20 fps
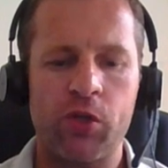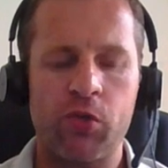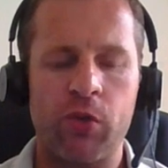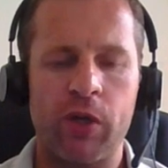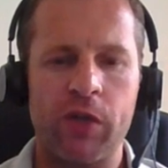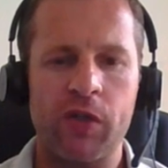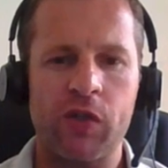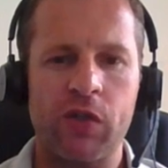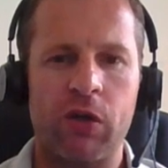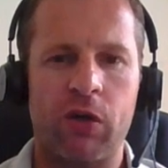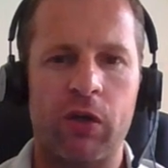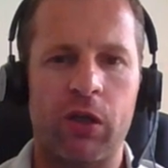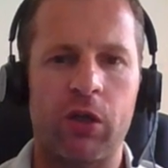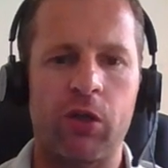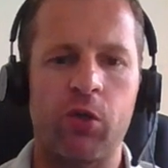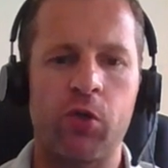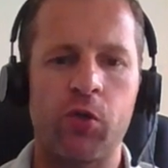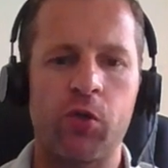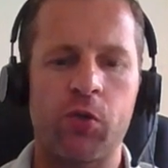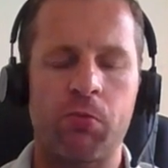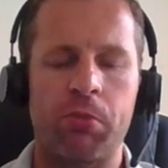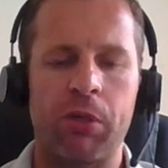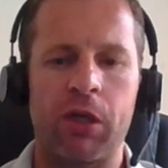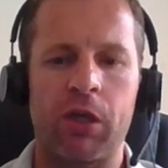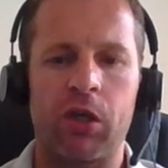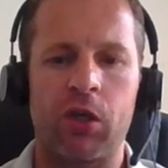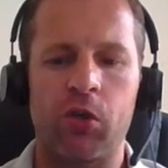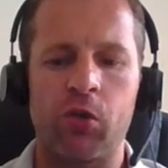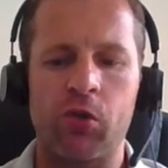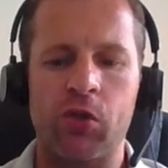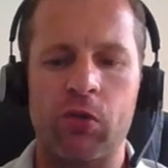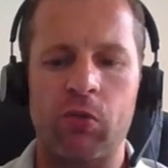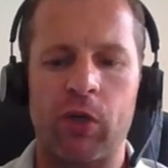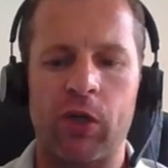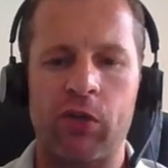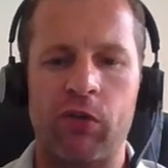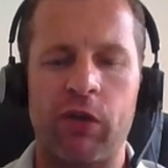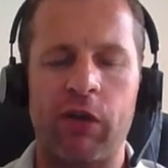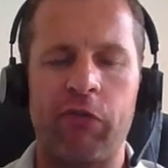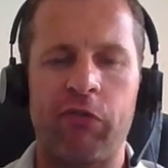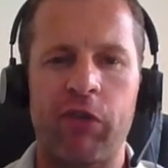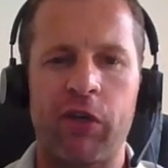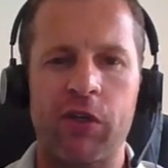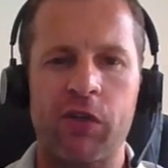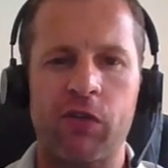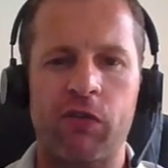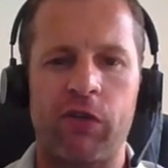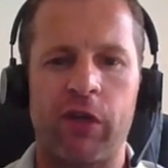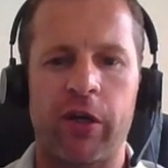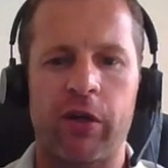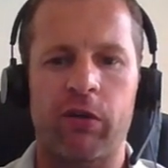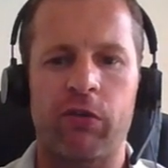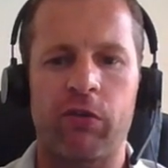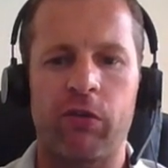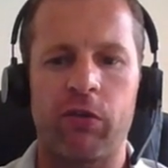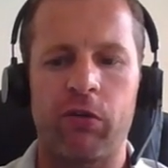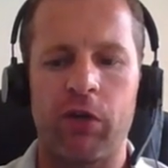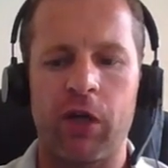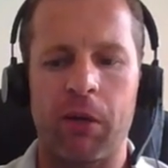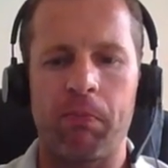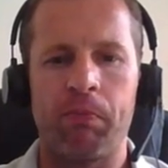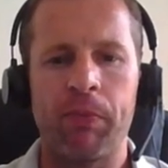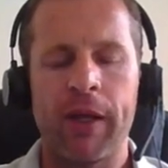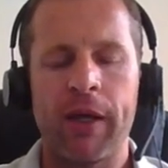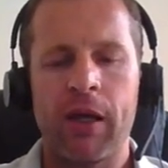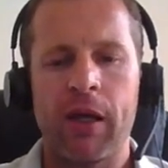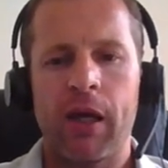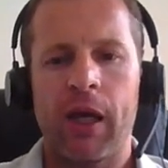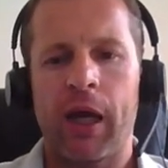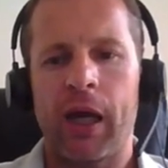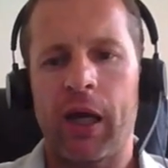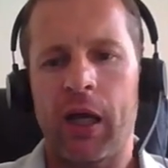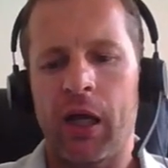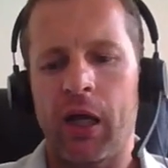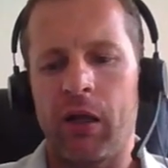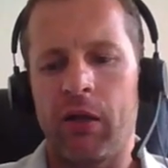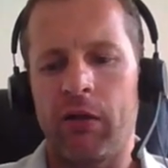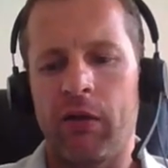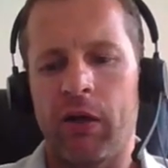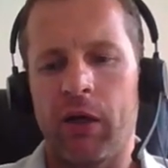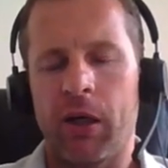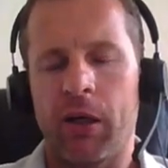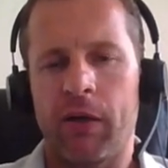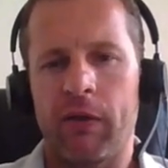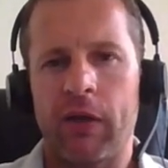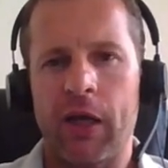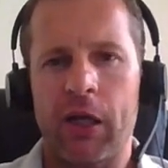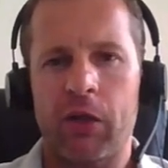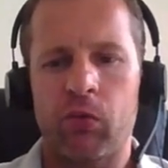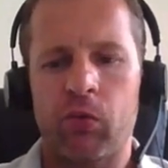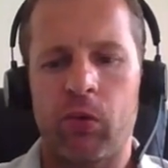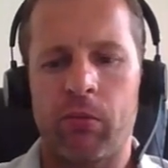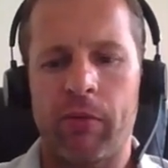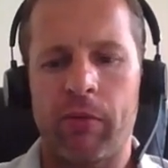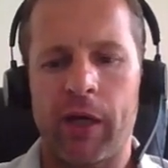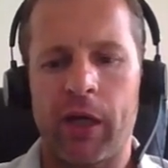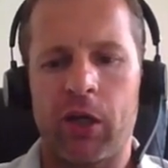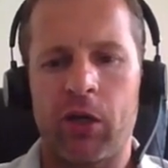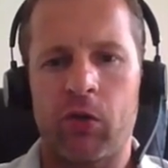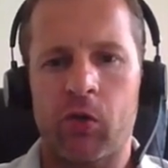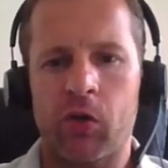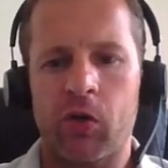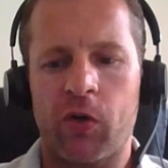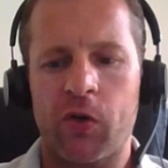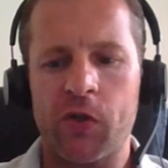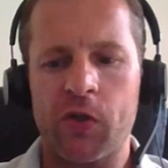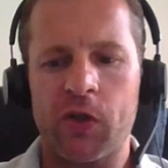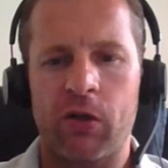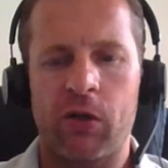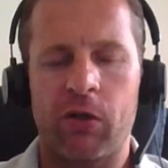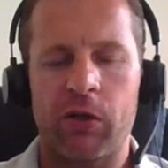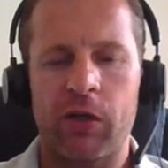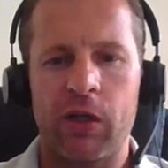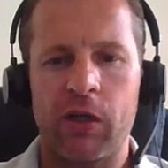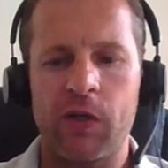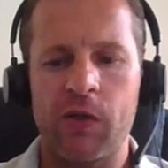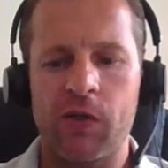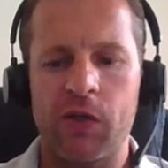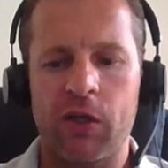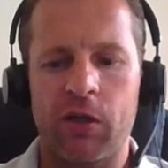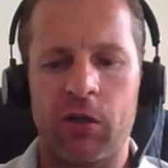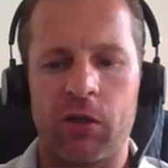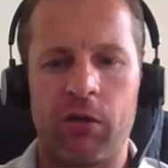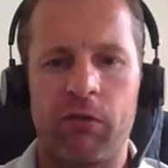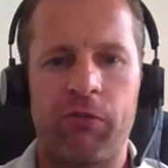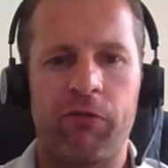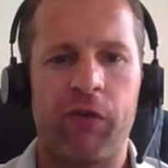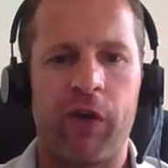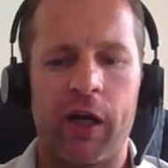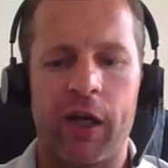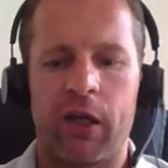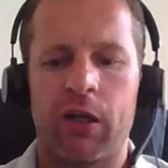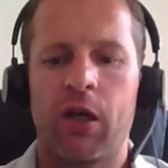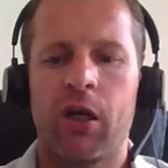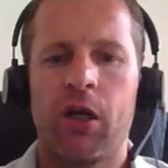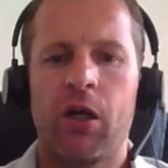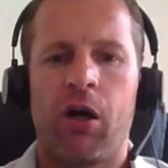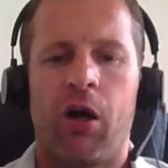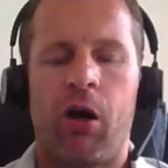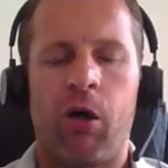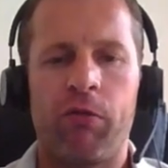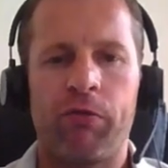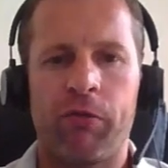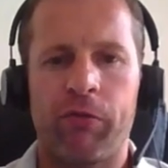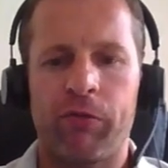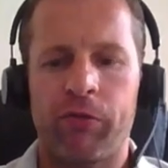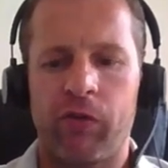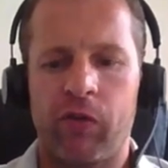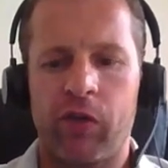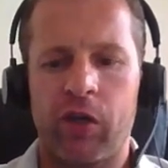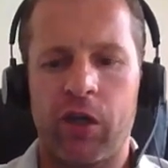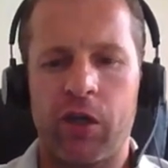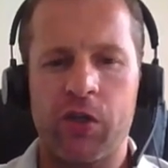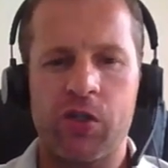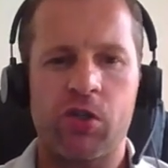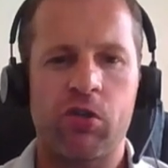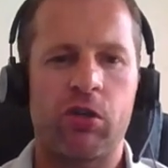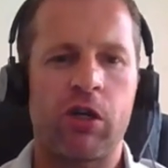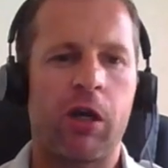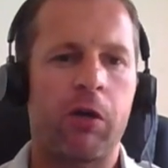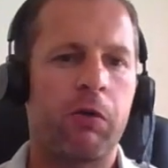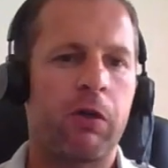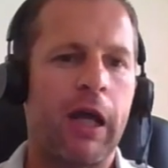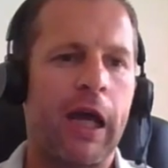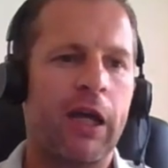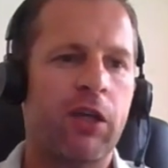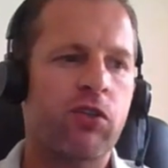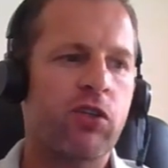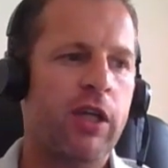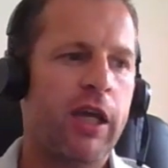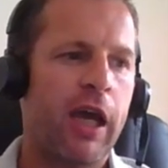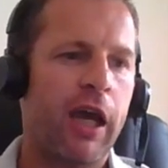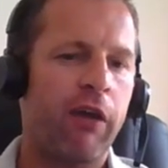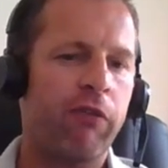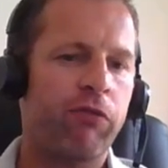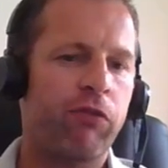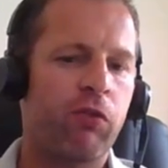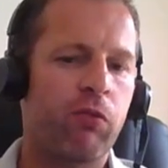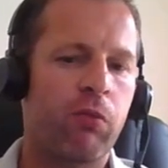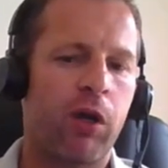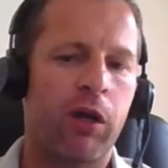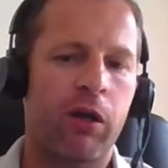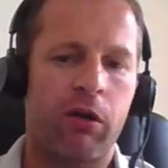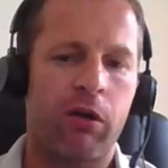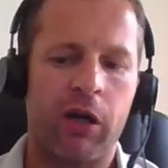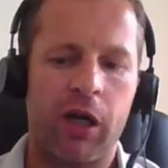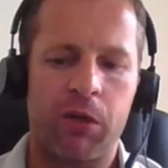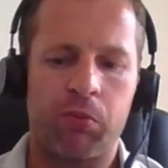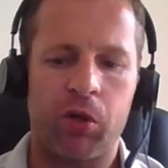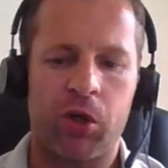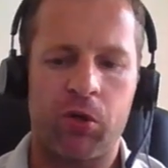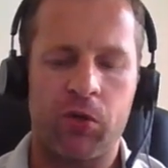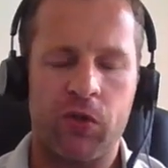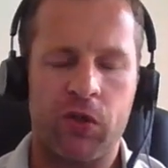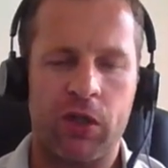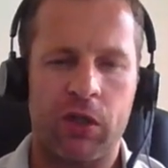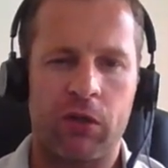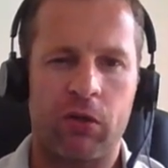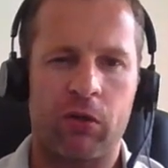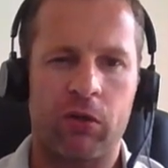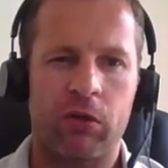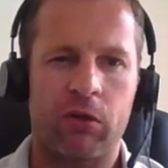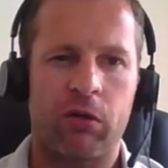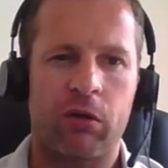ones are being used, what traffic is flowing through them, and that will make your task a lot easier. You'll find half of the things you don't actually have to migrate because they're not